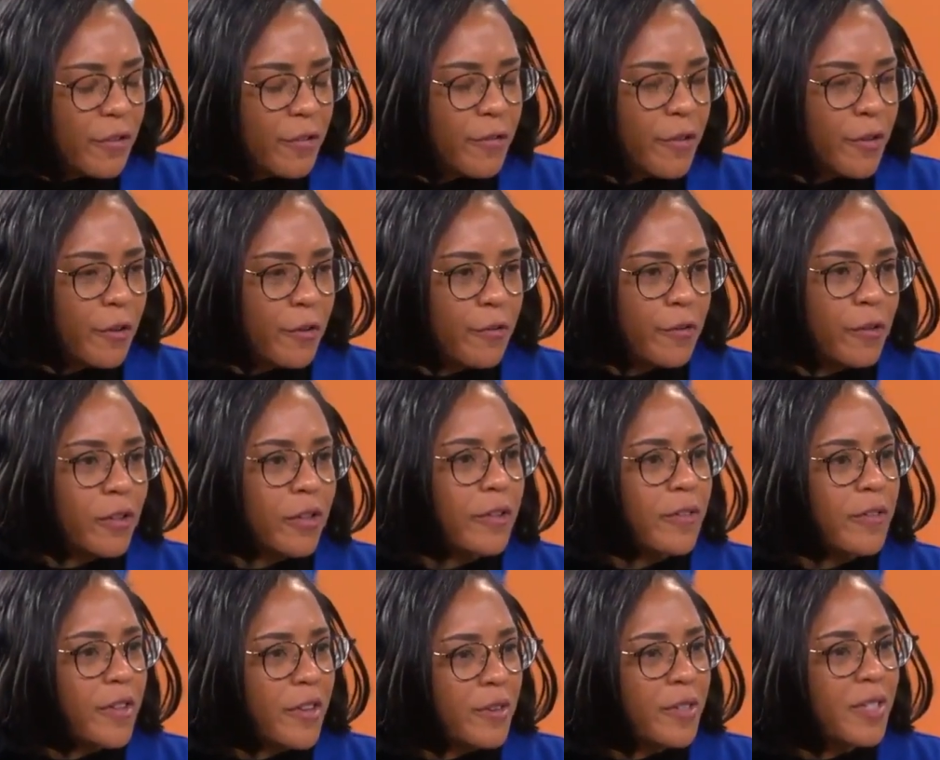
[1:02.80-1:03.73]
fearful
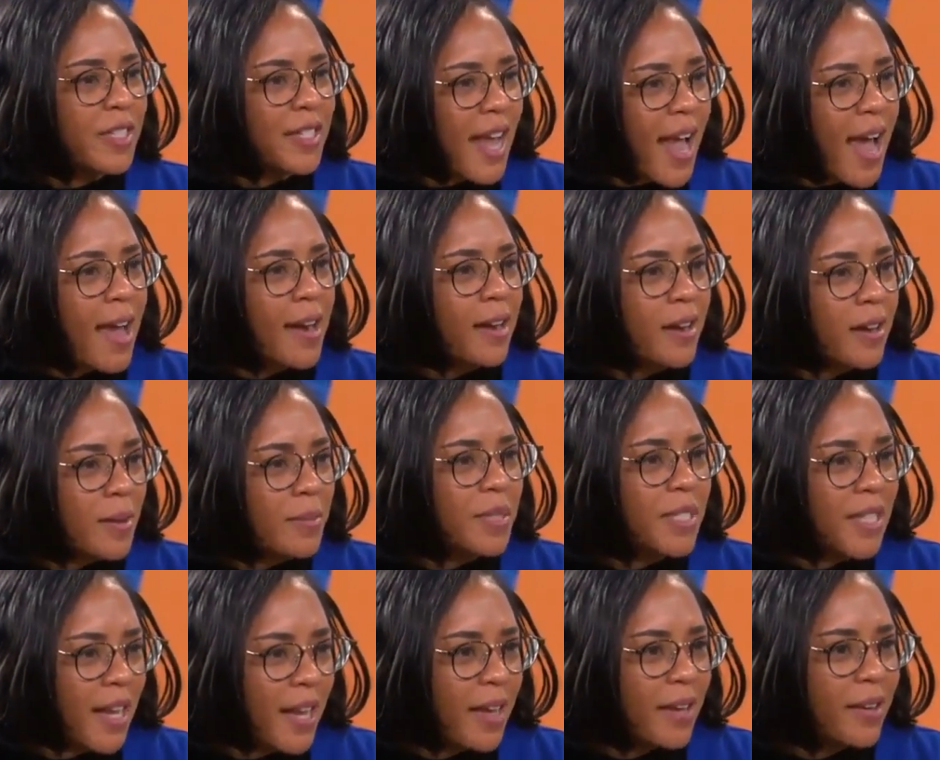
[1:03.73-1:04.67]
and they're sad and
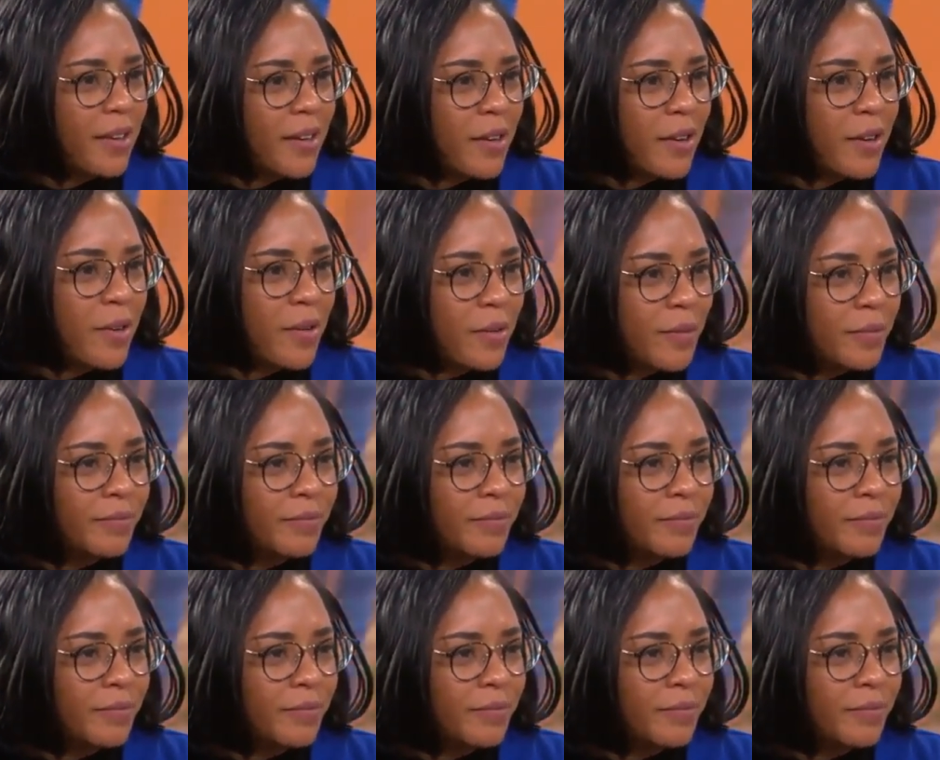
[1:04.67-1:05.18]
upset, you know?